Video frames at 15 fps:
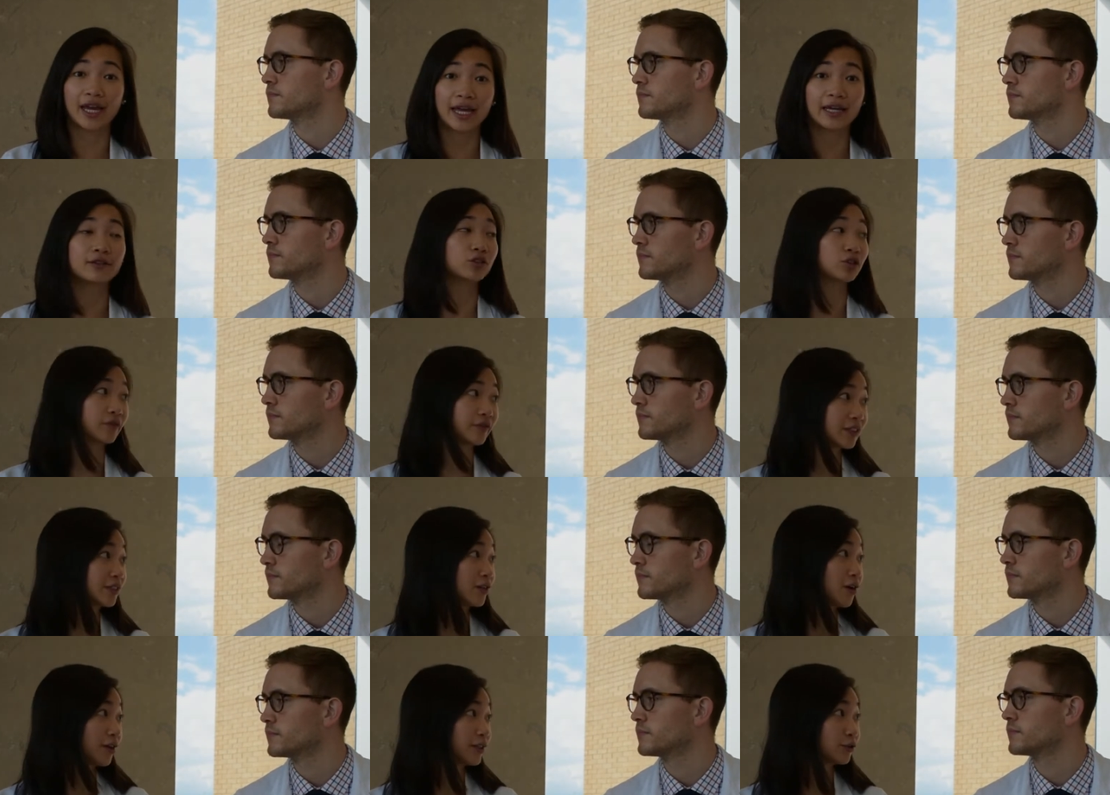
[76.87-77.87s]
Speaker 1: gain surface
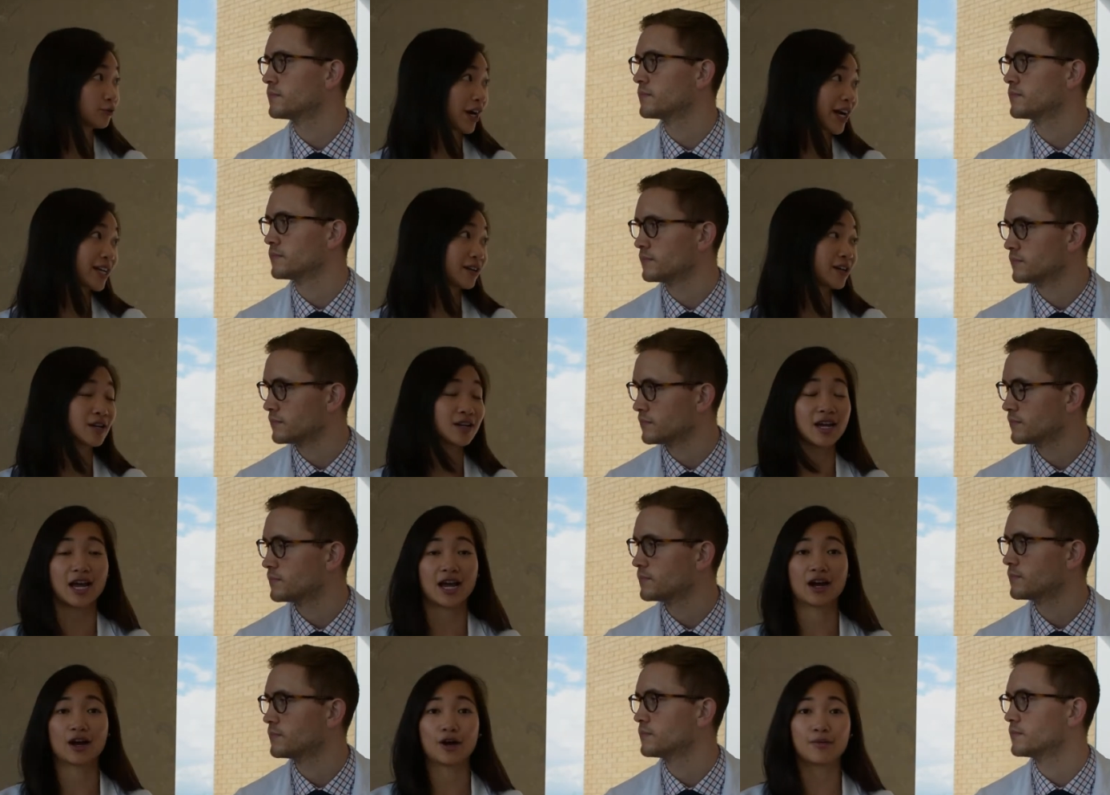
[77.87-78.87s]
knowledge, right?
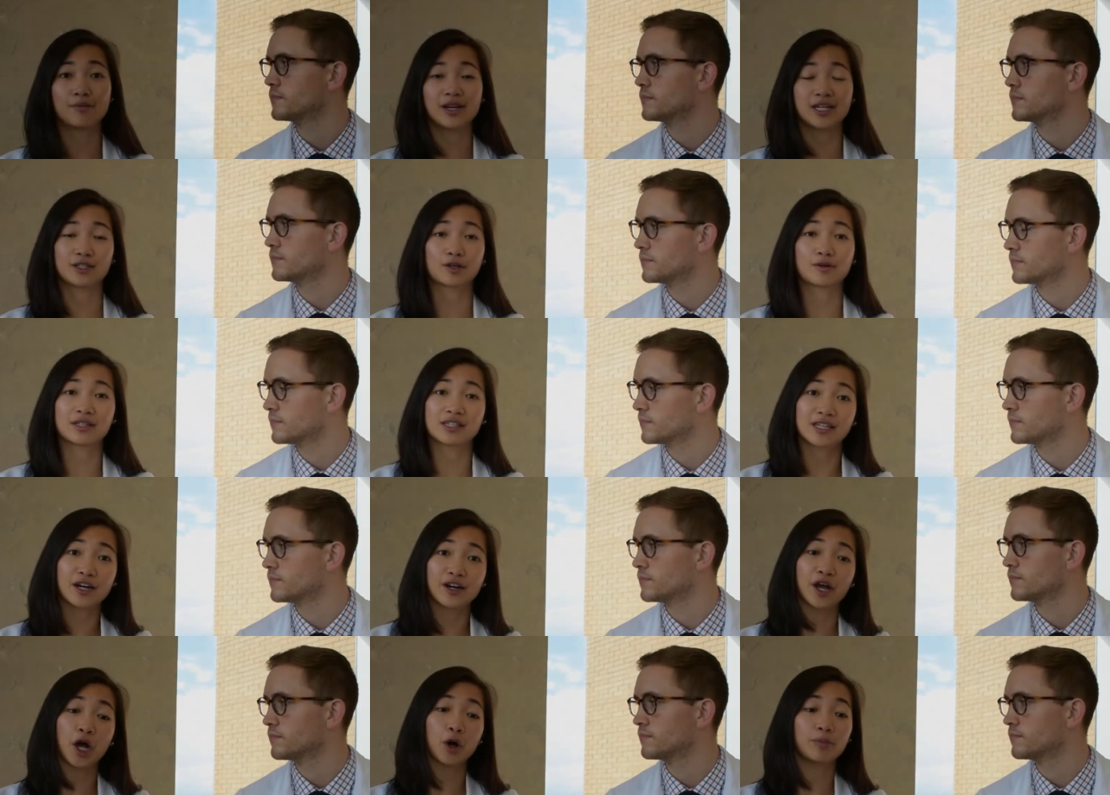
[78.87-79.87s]
And so it's
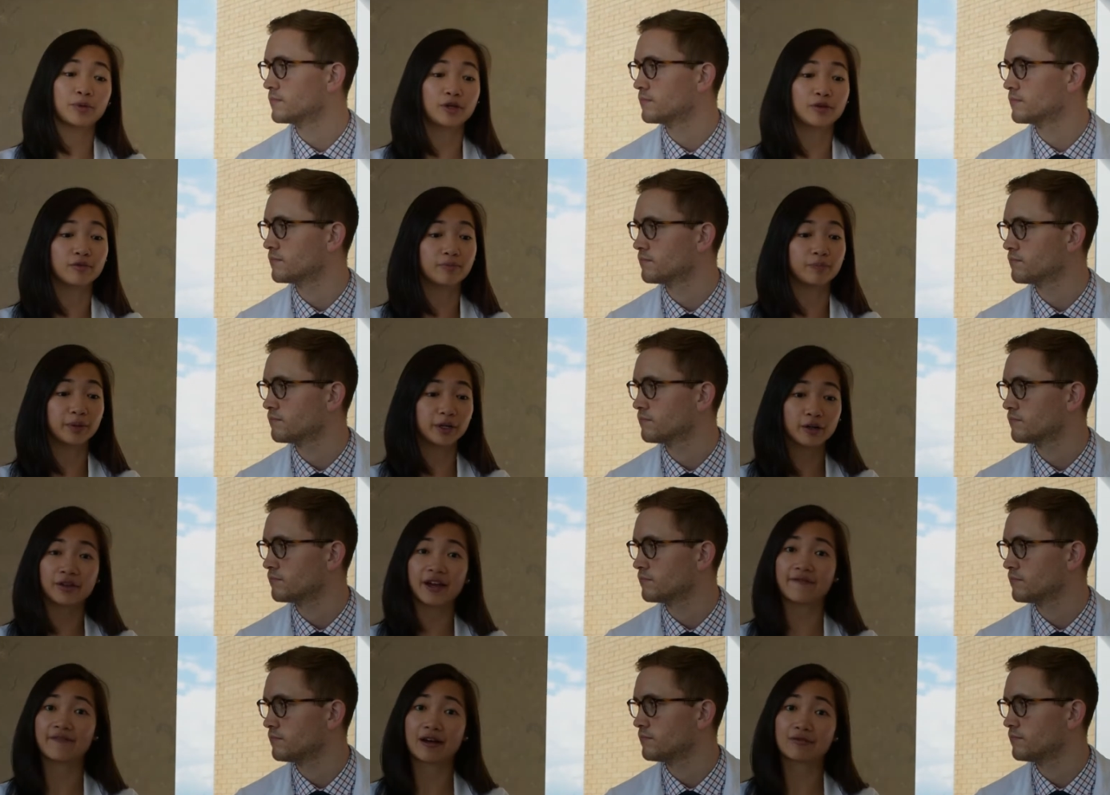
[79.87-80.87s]
there to help you
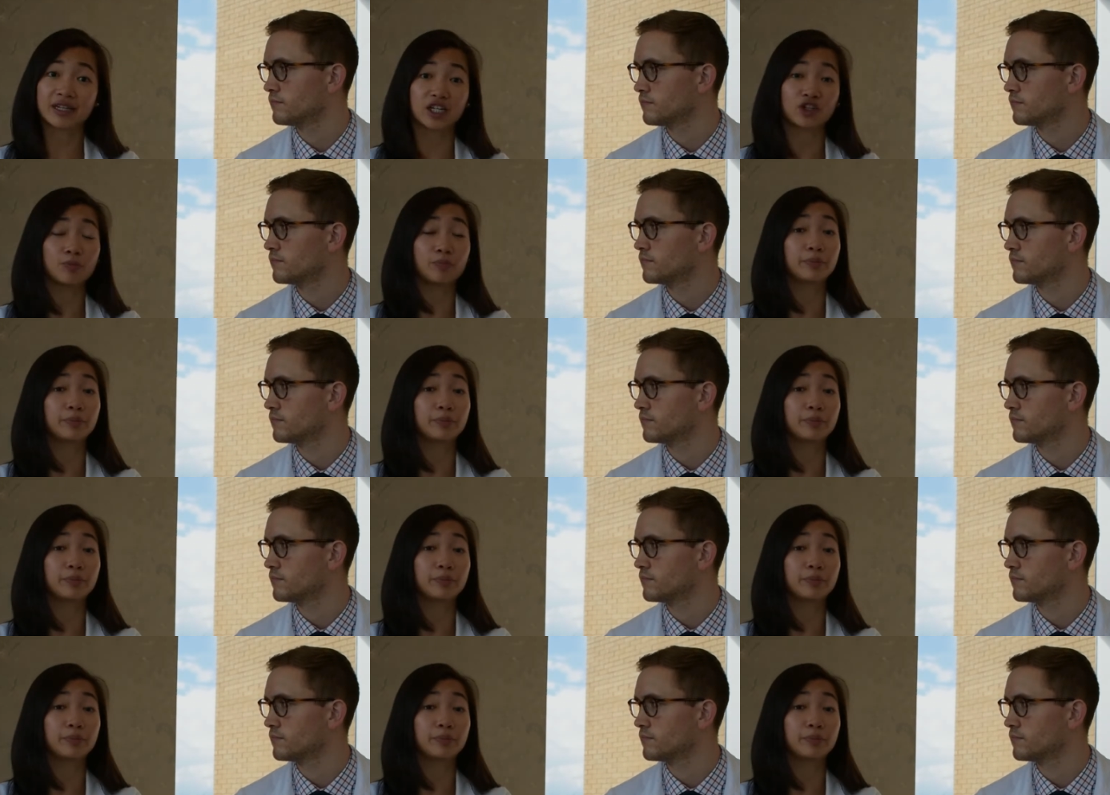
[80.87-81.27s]
build that foundation,